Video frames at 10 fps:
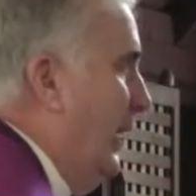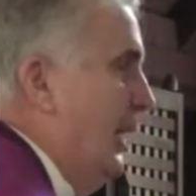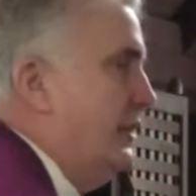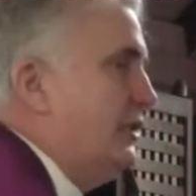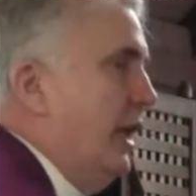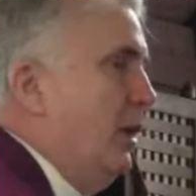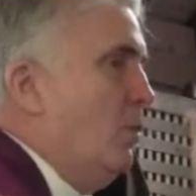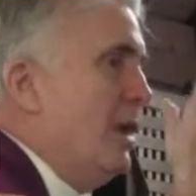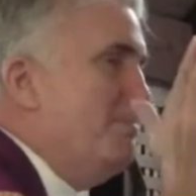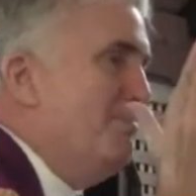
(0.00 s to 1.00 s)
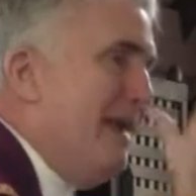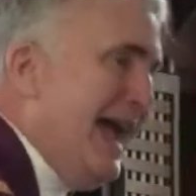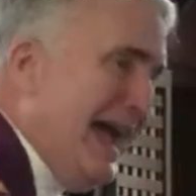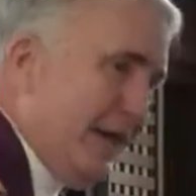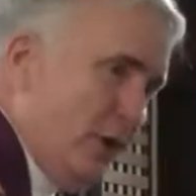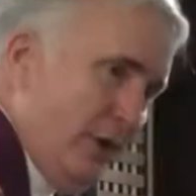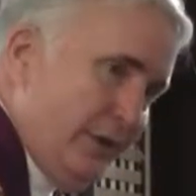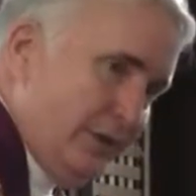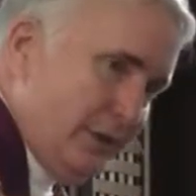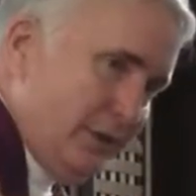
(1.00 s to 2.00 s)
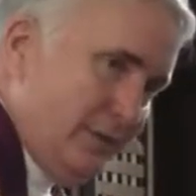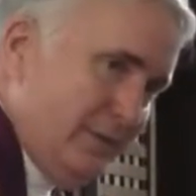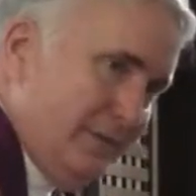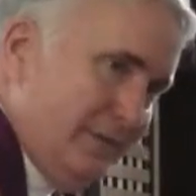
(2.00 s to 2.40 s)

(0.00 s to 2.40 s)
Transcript: is saying what matters